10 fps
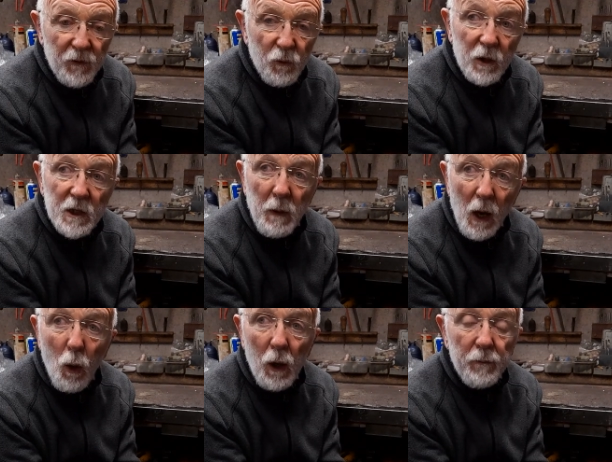What's
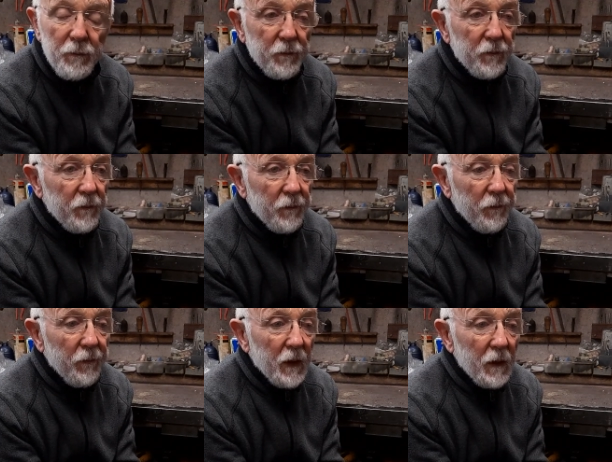power?
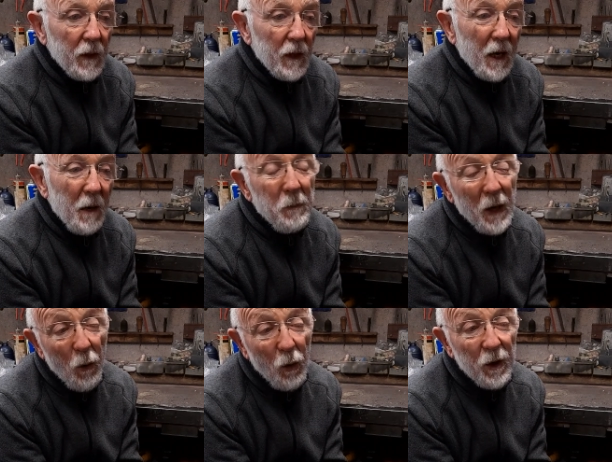
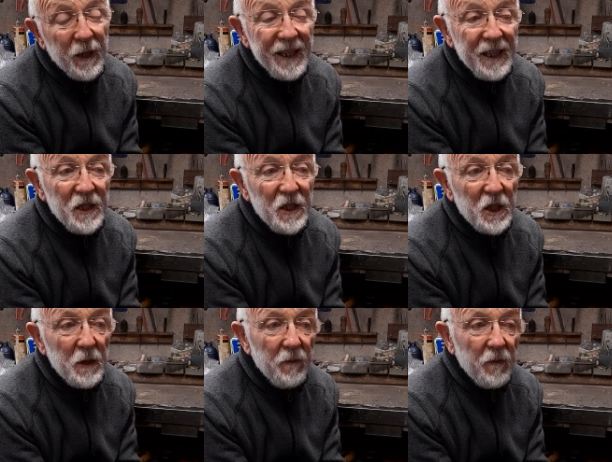Power
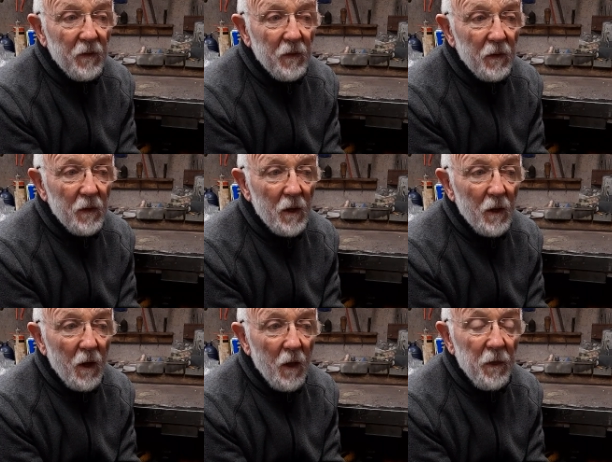is
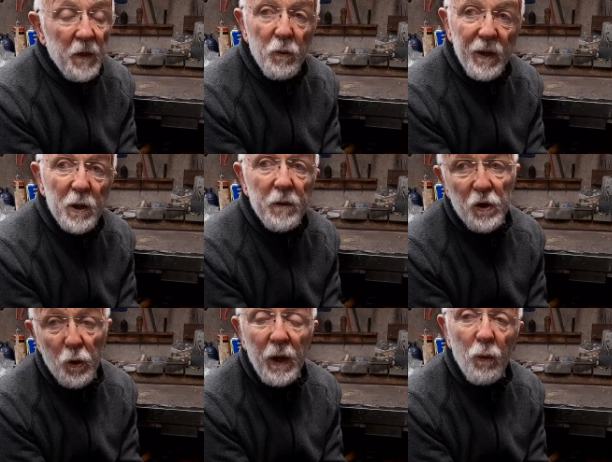the rate of
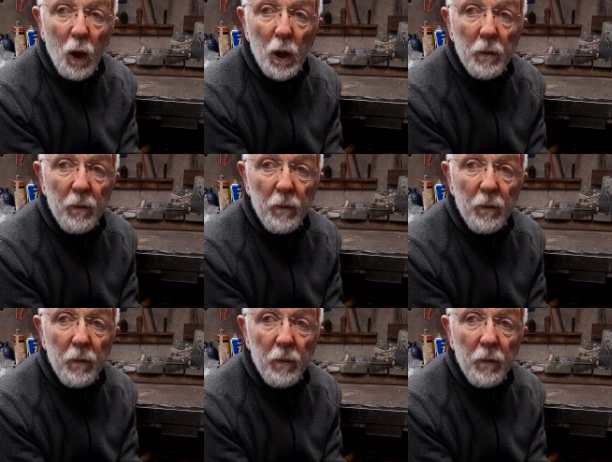doing work.